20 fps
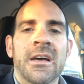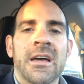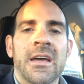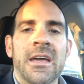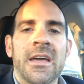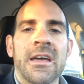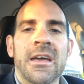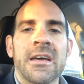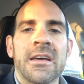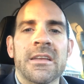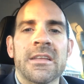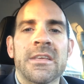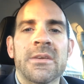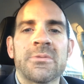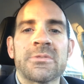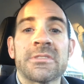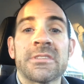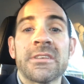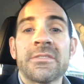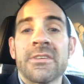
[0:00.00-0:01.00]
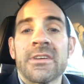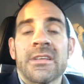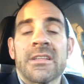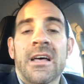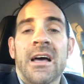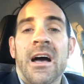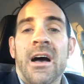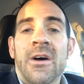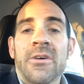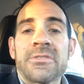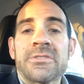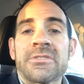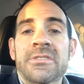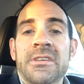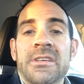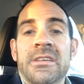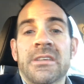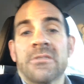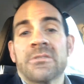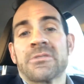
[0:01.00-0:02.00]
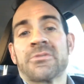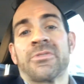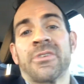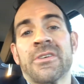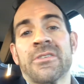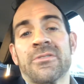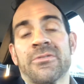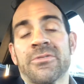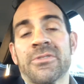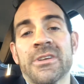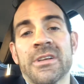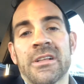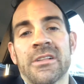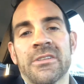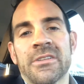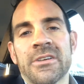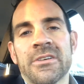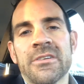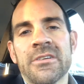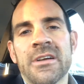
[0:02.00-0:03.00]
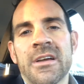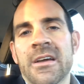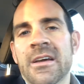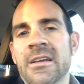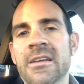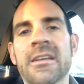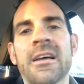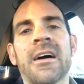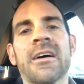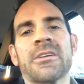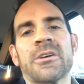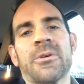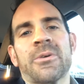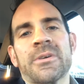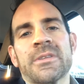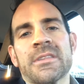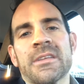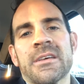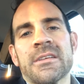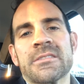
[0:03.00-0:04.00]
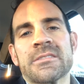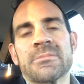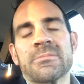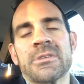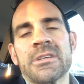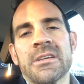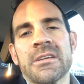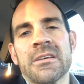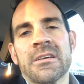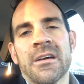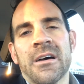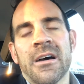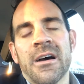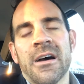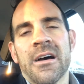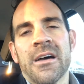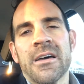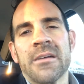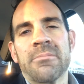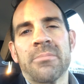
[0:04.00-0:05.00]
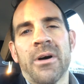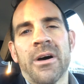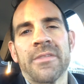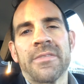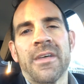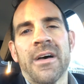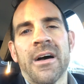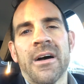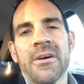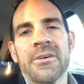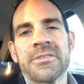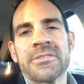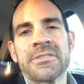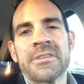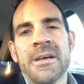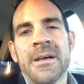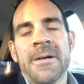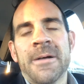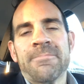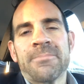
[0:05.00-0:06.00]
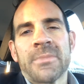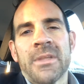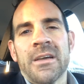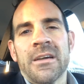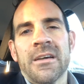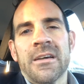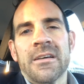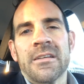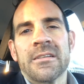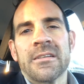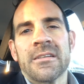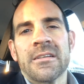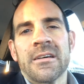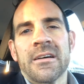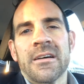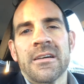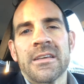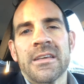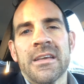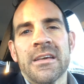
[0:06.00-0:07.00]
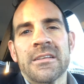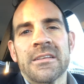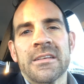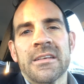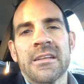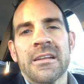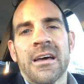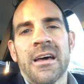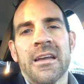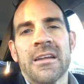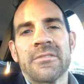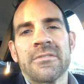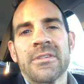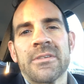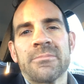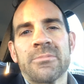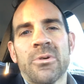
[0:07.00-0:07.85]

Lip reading: and he was living in the house thinking it was free and clear, not knowing that somebody had bought the house, and he had to get out of it.